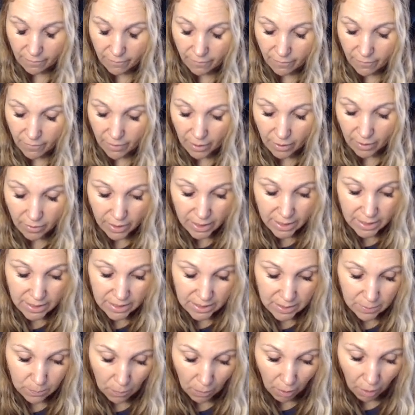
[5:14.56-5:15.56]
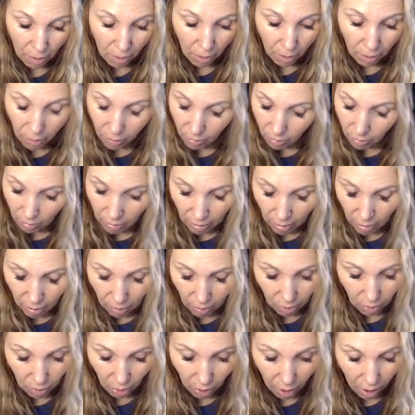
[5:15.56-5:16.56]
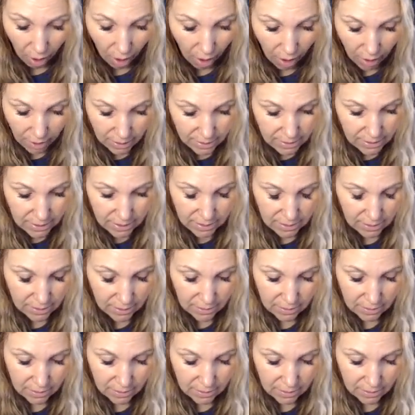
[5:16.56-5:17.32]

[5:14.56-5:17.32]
very small locked